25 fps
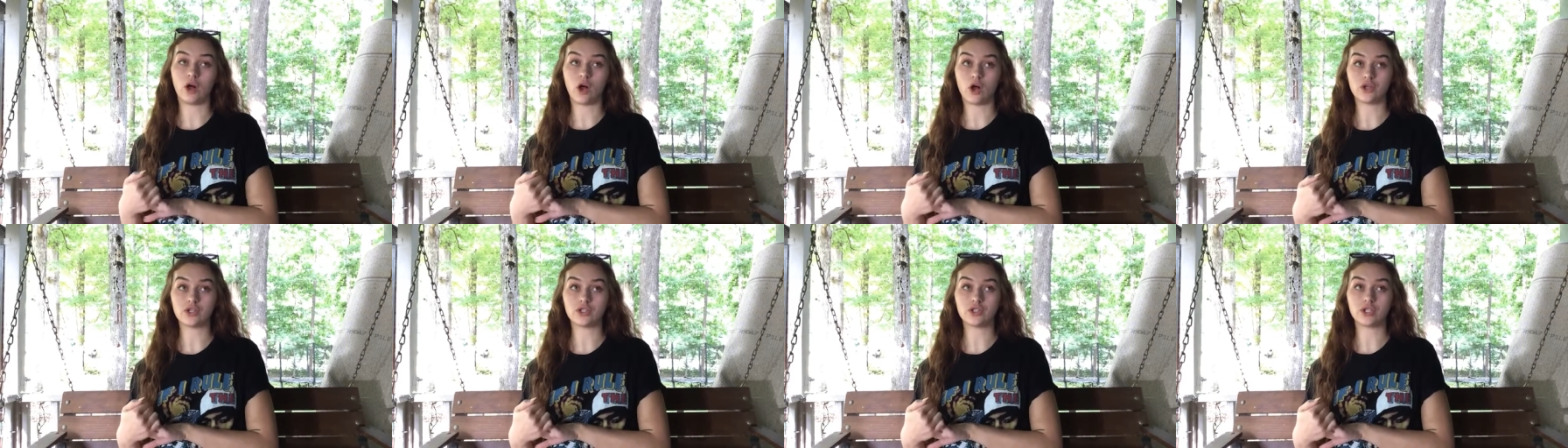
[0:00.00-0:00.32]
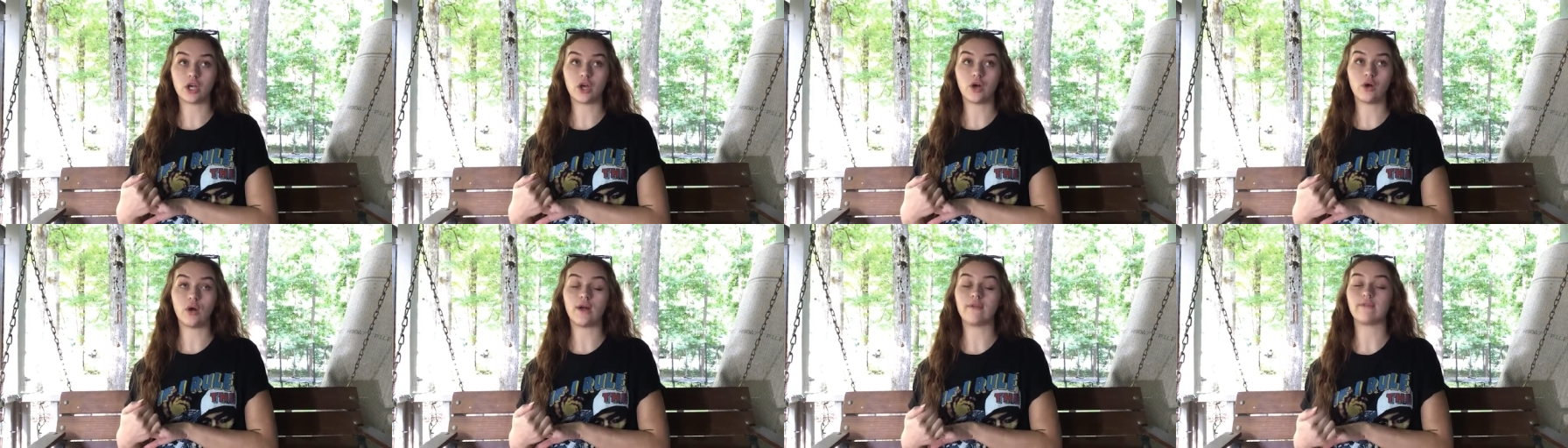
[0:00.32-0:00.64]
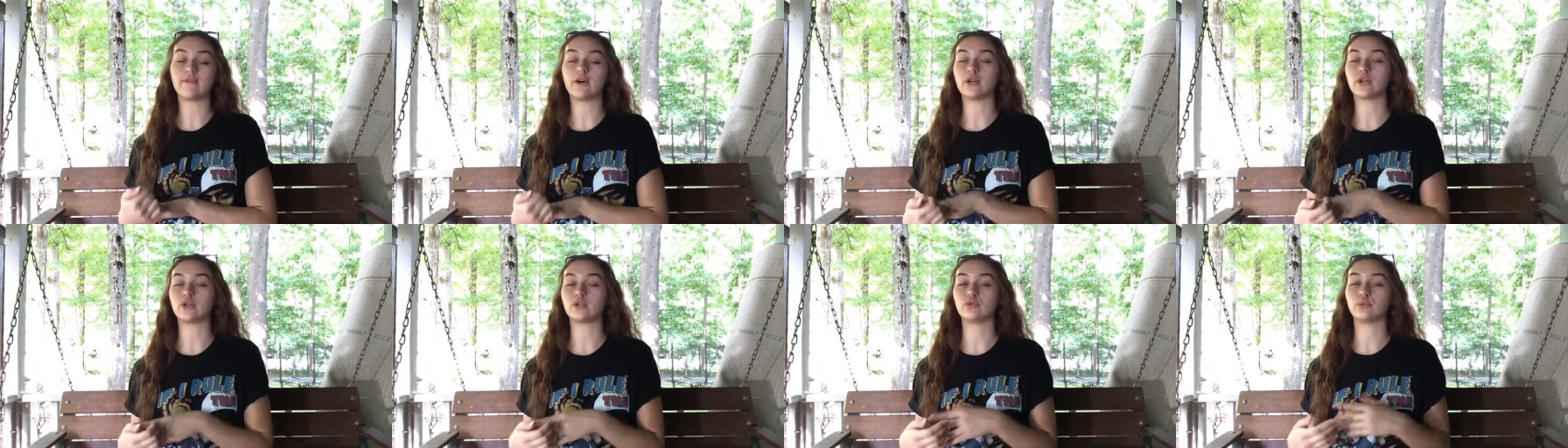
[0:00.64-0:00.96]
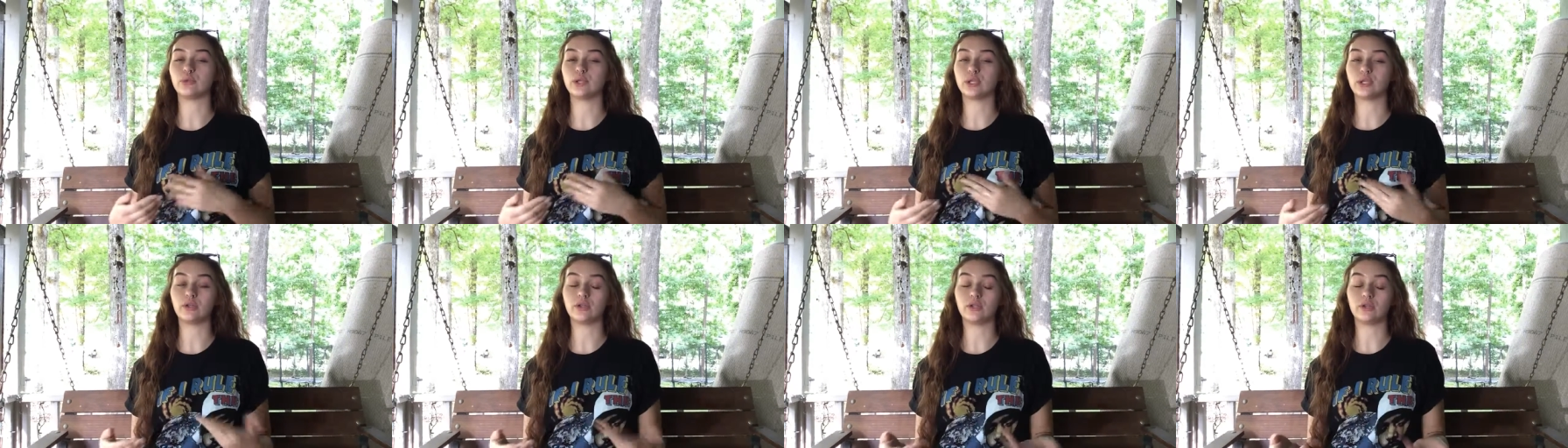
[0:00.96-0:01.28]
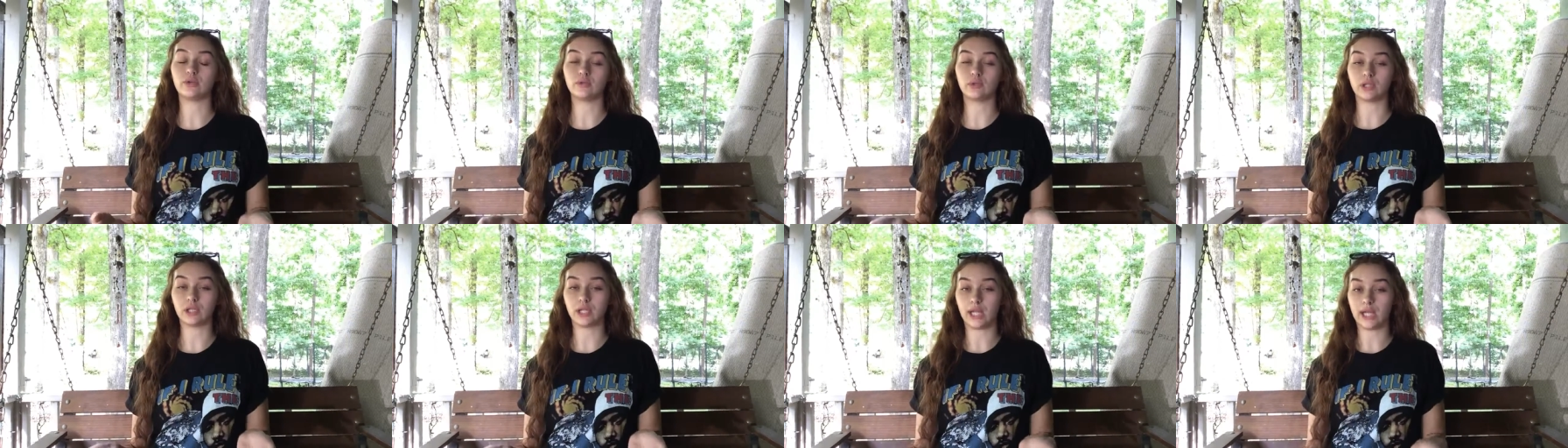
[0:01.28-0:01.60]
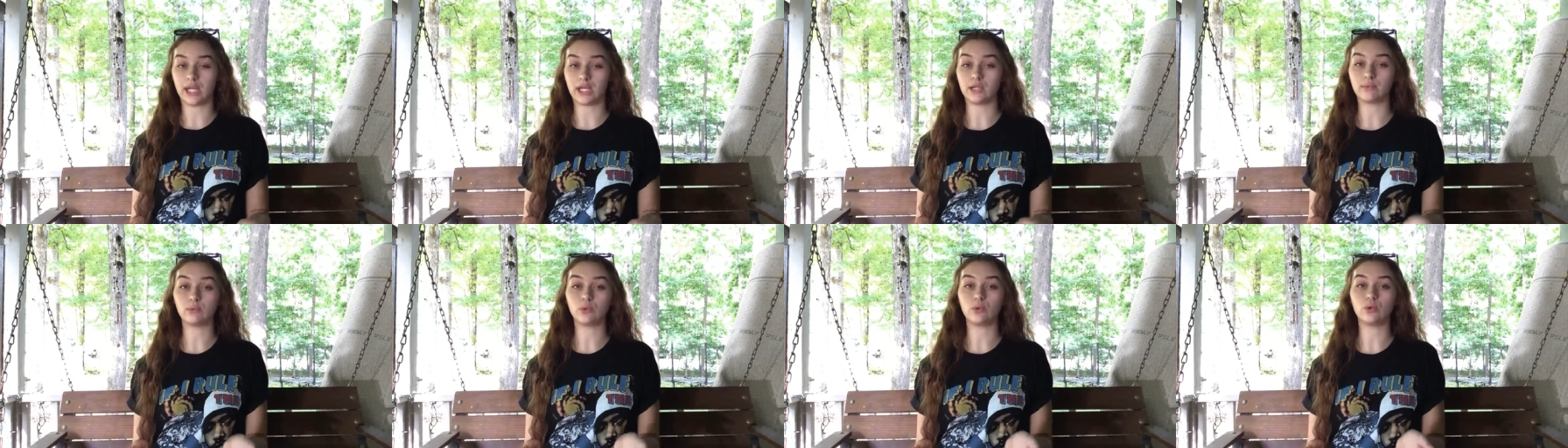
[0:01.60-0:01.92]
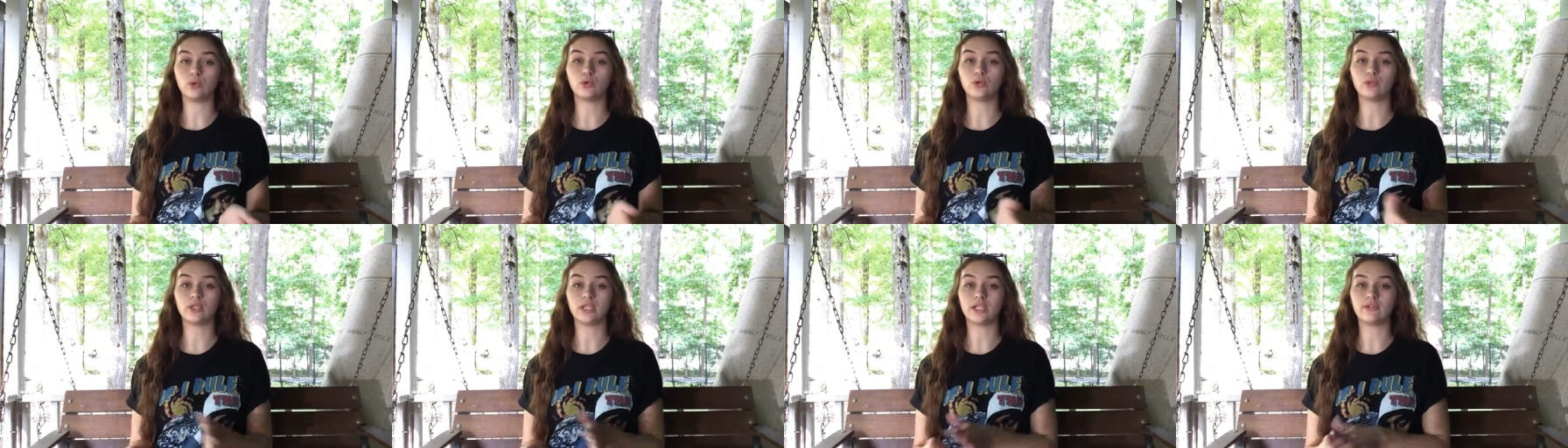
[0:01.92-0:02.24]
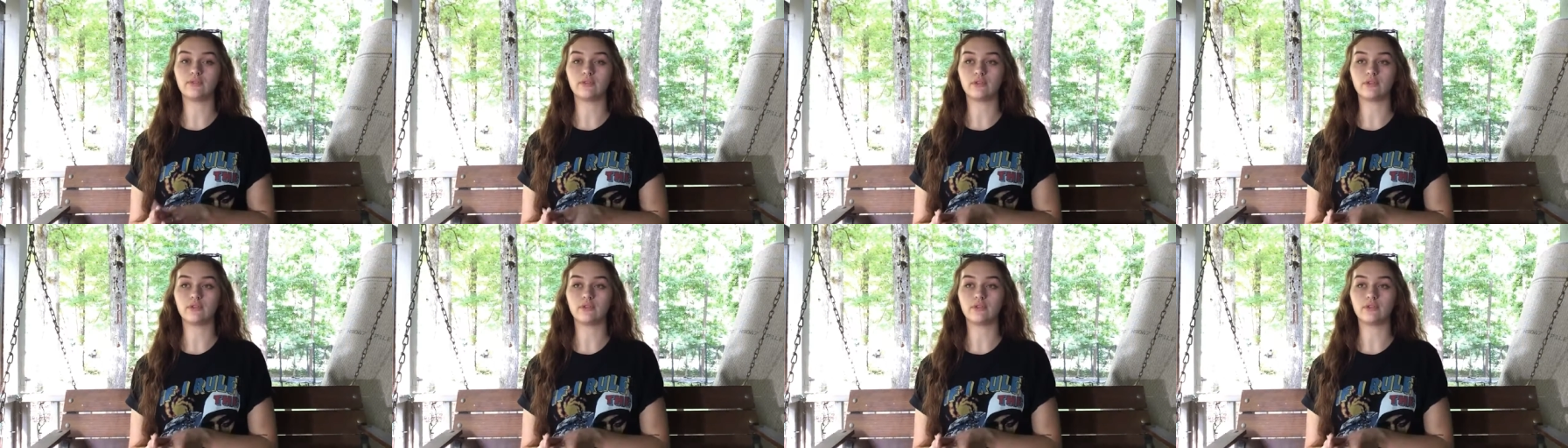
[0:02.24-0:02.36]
Also, I found it really relatable,